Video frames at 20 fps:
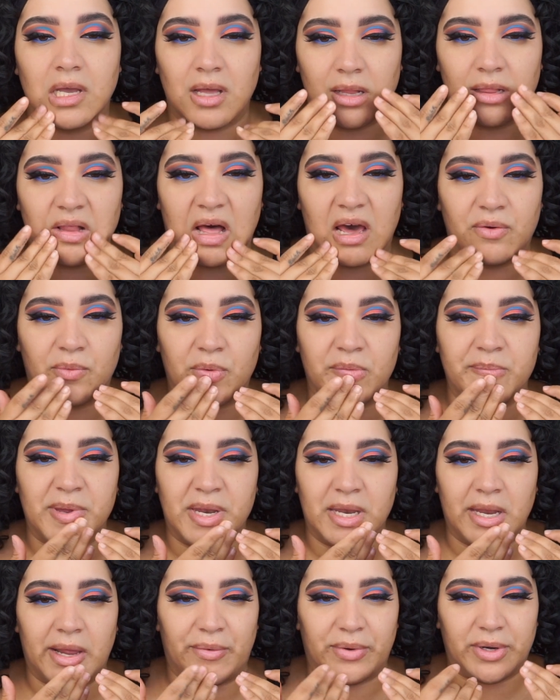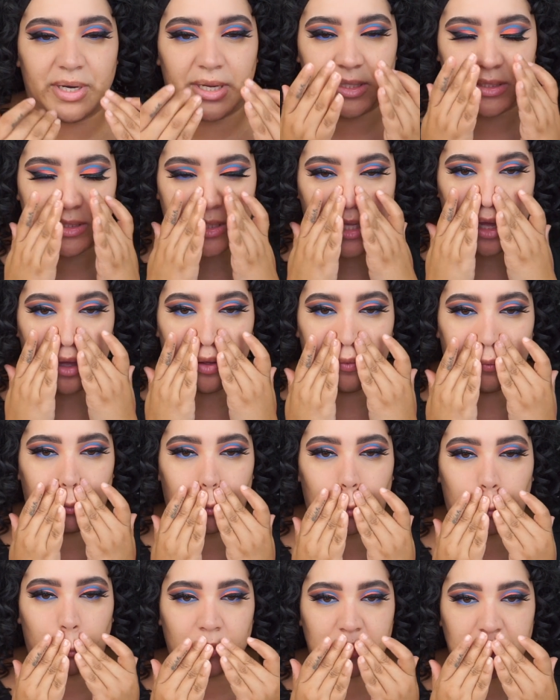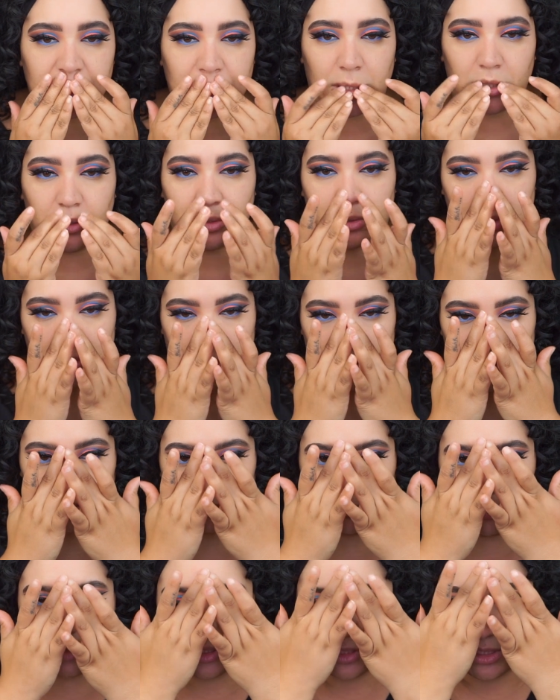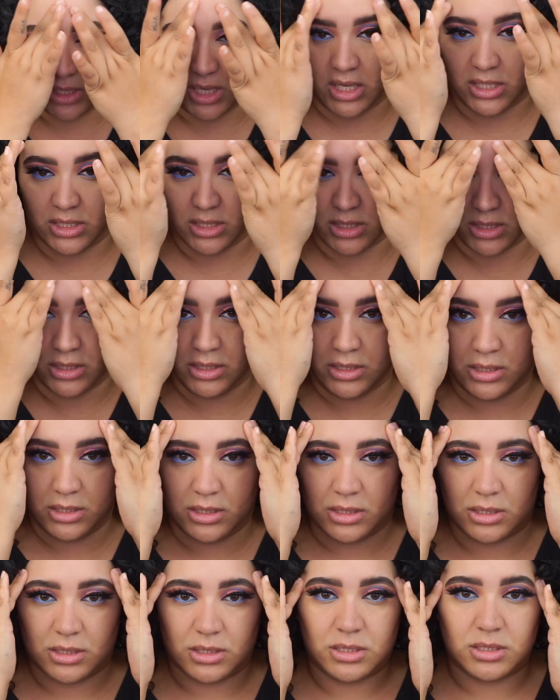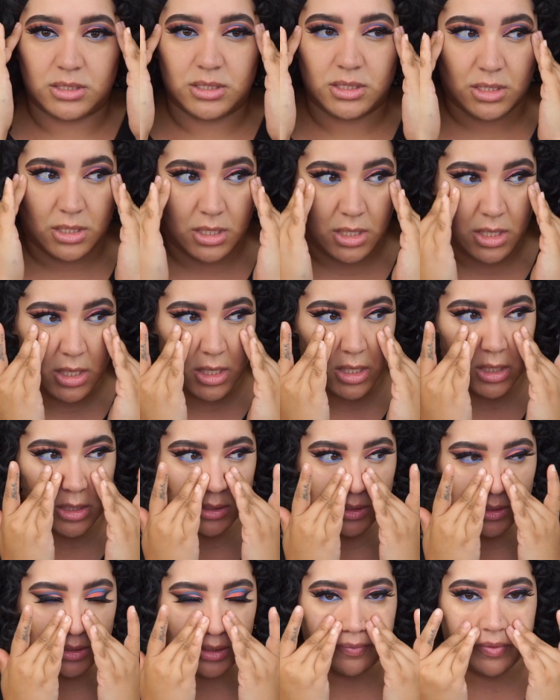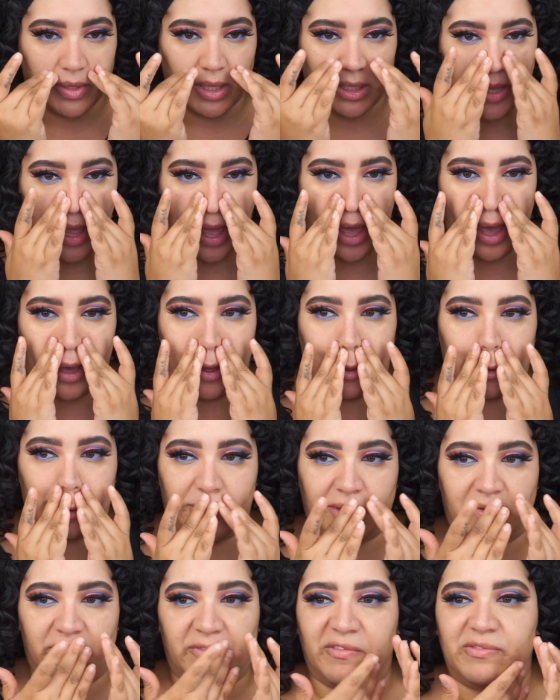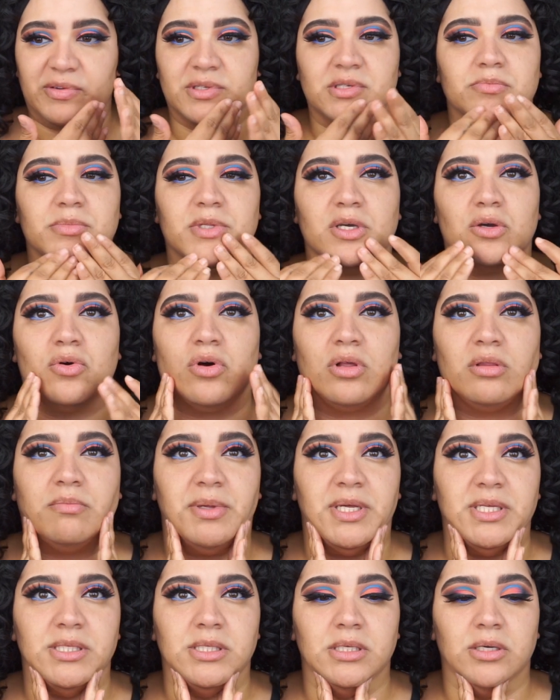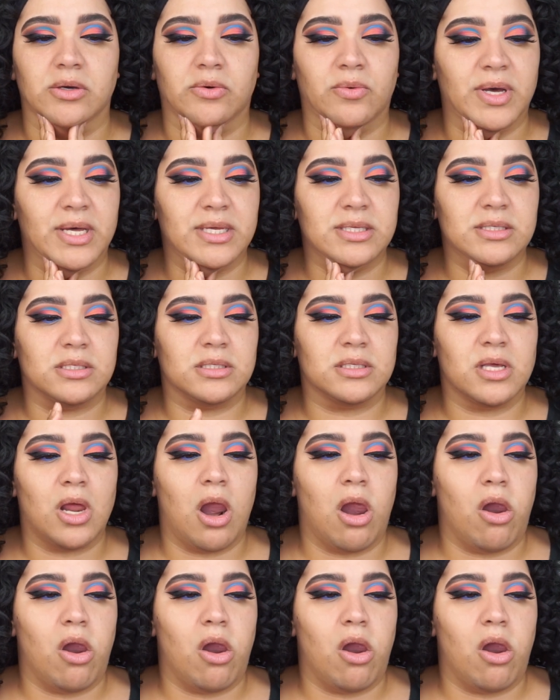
A lot of women nowadays have whiskers and mustaches and stuff like that. I suffer from something called PCOS,